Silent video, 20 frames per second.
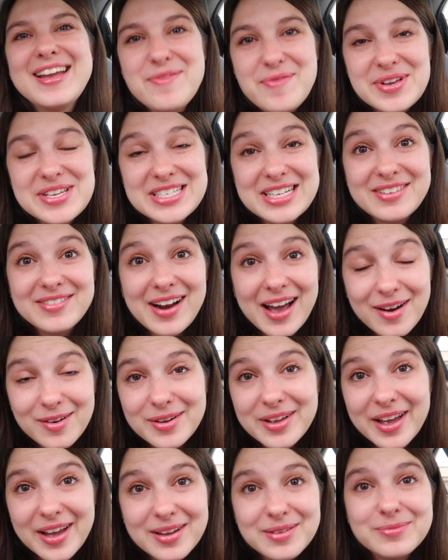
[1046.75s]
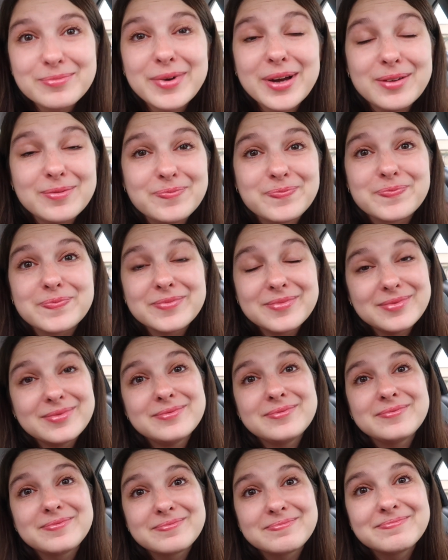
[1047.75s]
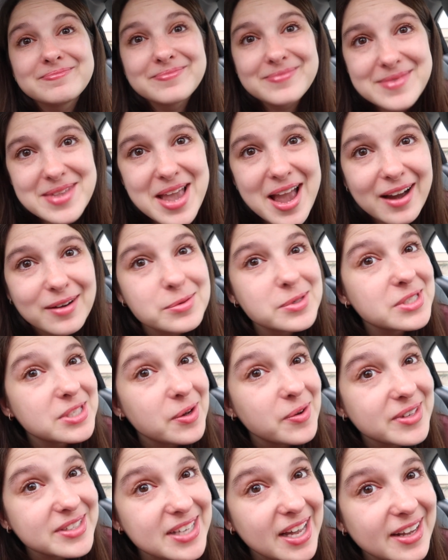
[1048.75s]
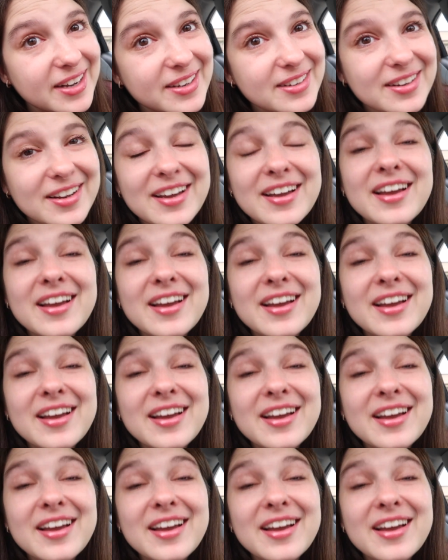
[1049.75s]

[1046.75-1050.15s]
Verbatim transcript: he wasn't even out yet, but yeah, I was so excited.